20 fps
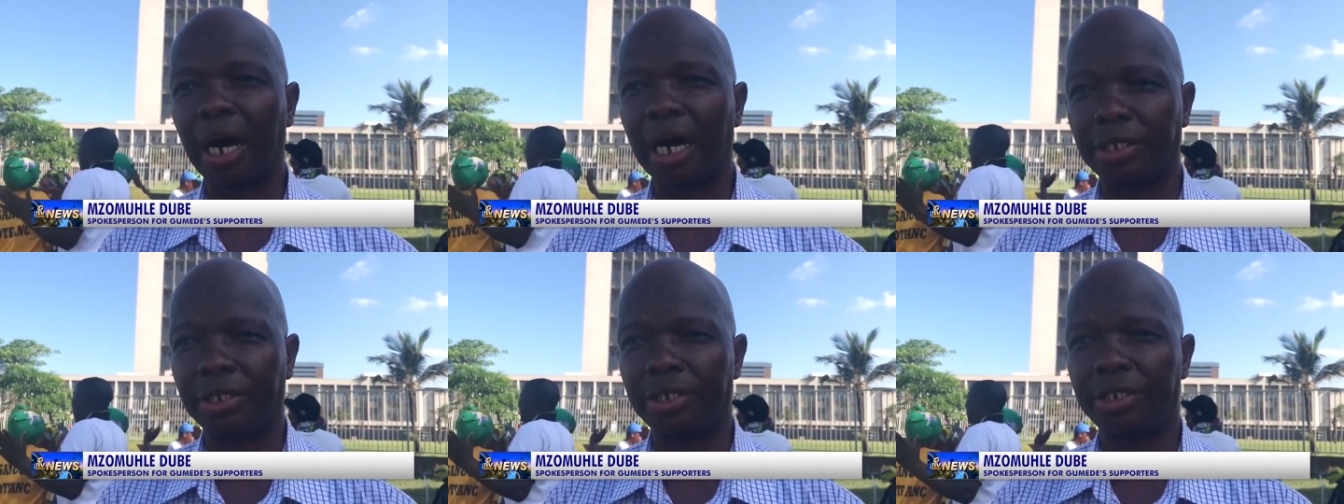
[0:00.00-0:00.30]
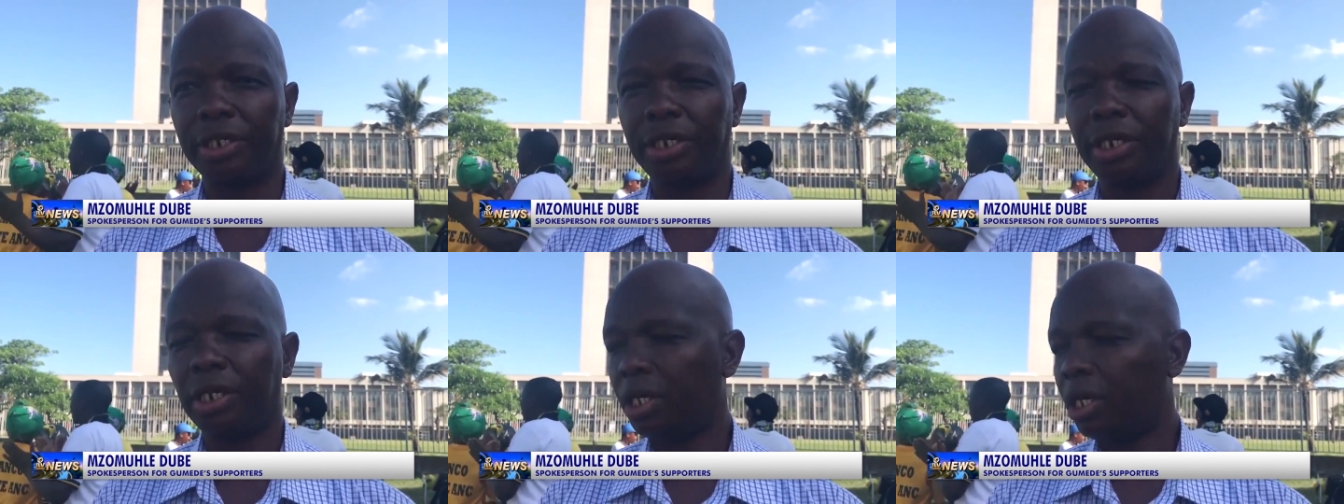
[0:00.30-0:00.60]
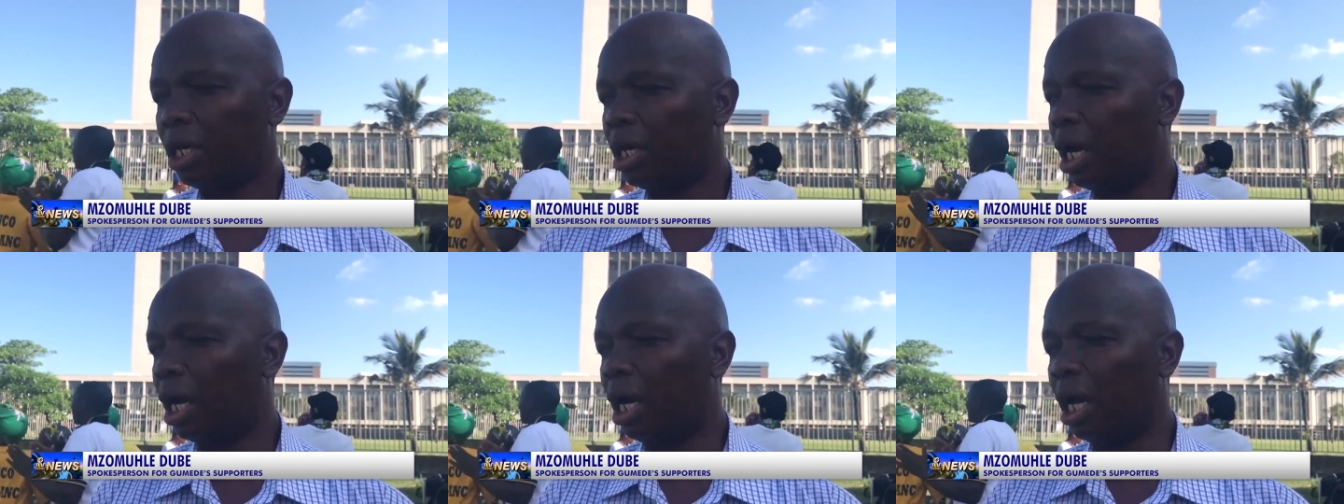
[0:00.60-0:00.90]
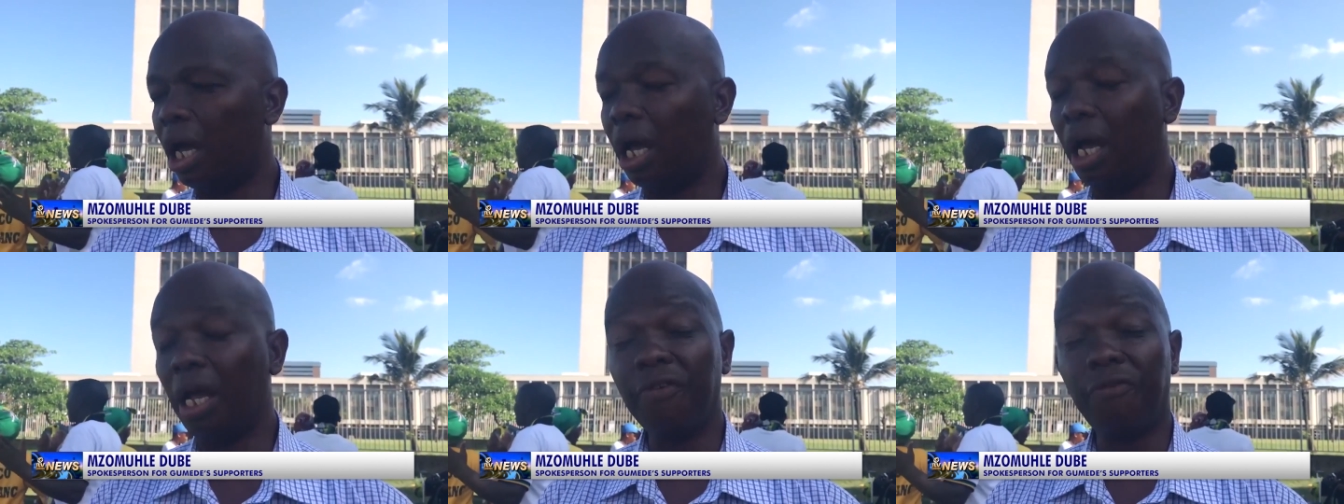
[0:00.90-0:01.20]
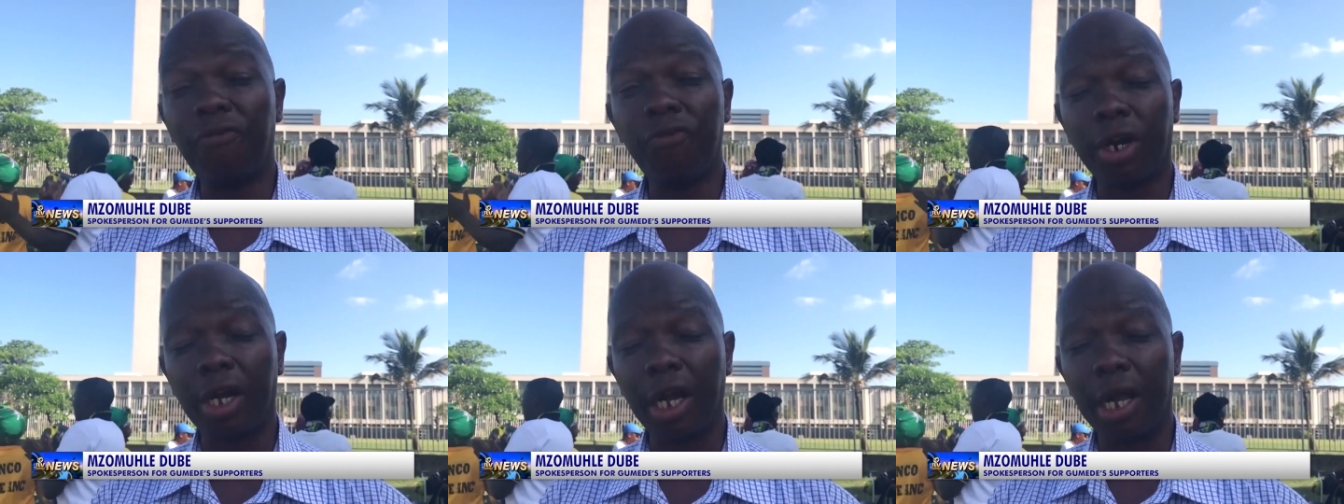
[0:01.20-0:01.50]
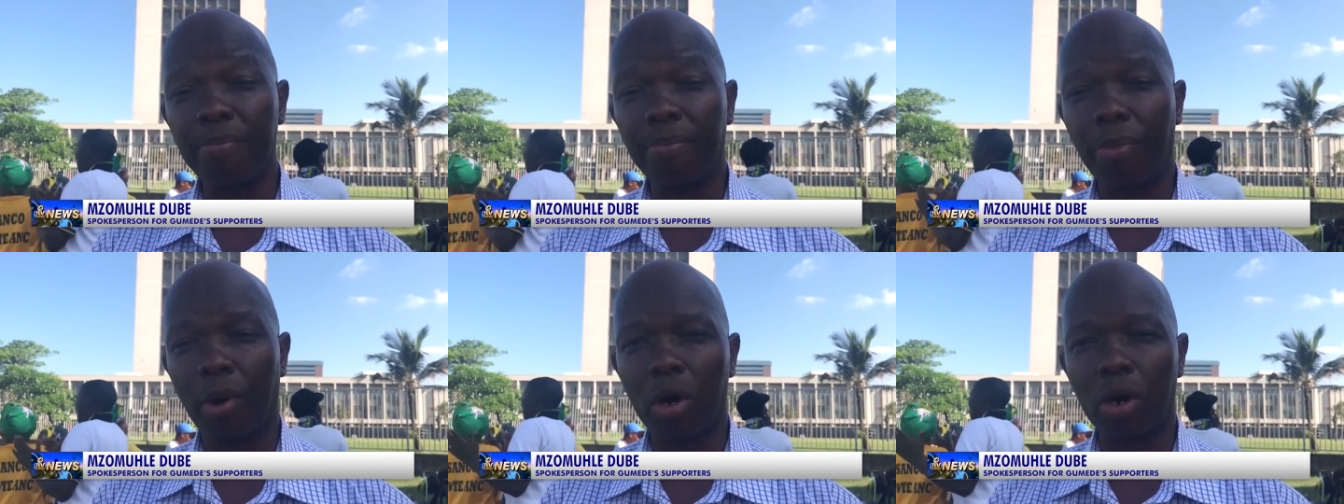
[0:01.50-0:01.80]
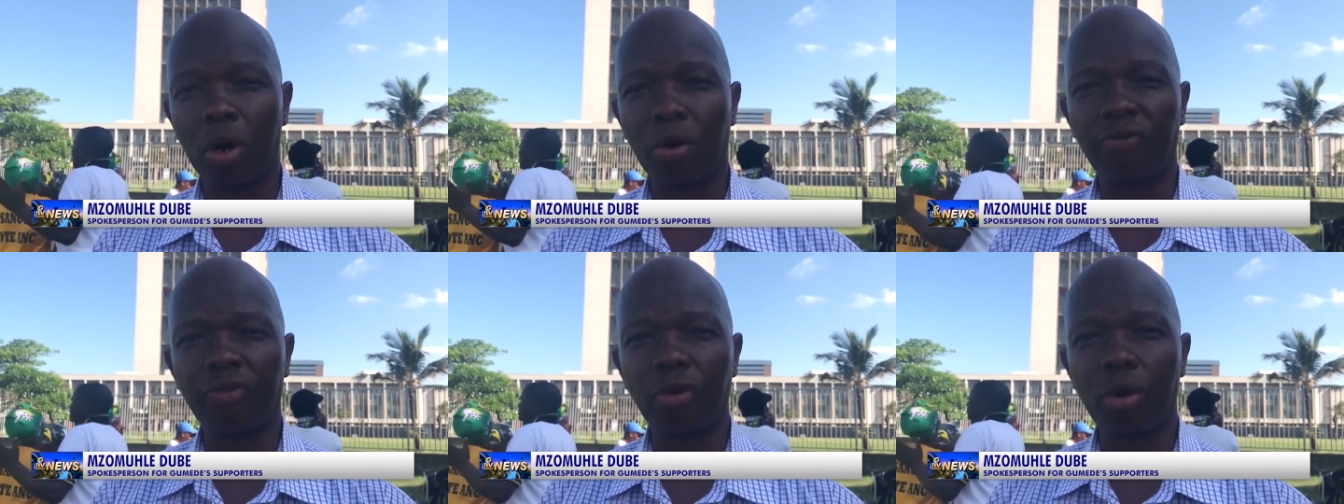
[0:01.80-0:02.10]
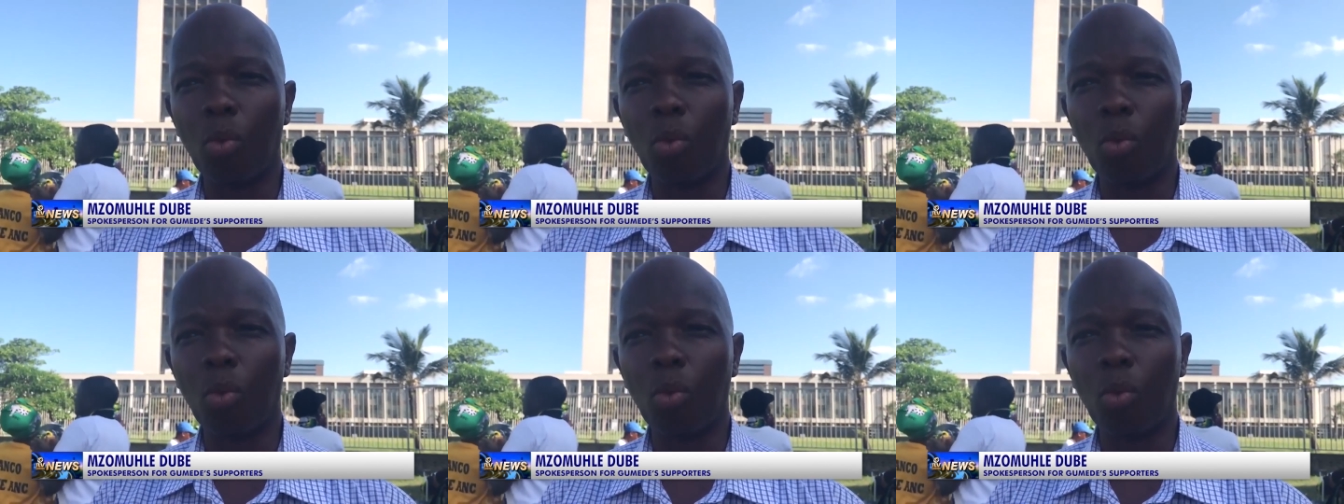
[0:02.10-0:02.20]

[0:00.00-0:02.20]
But if we can borrow